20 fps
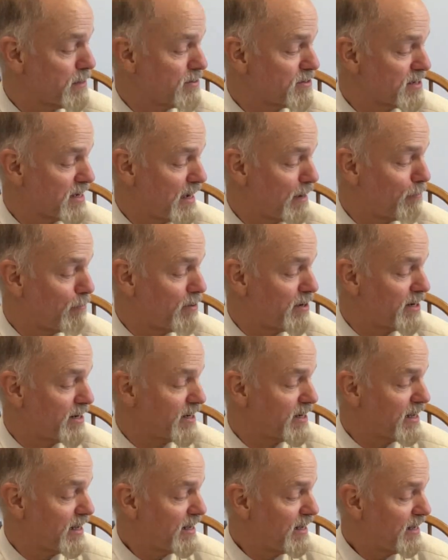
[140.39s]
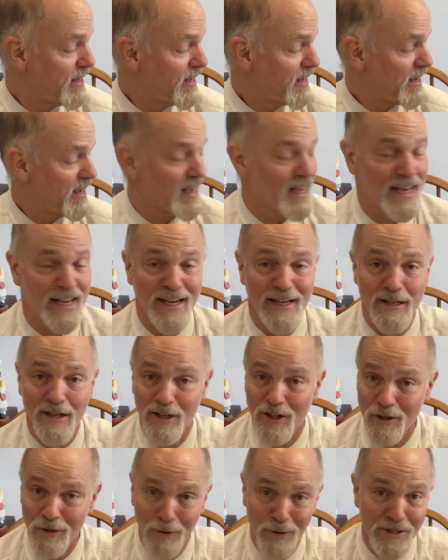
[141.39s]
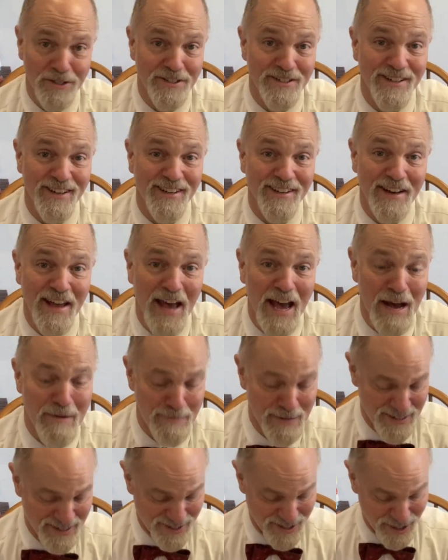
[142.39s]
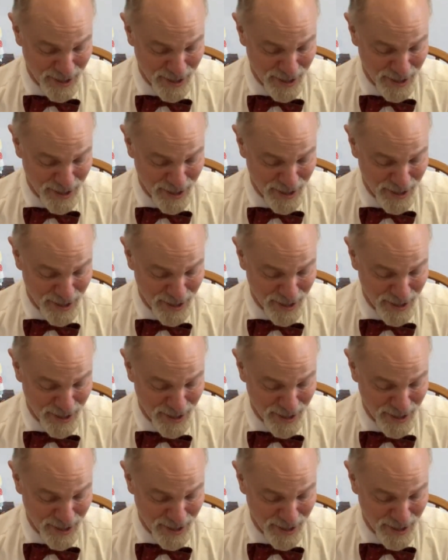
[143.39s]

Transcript: Bowtie wanted and a uh, corch didn't happen.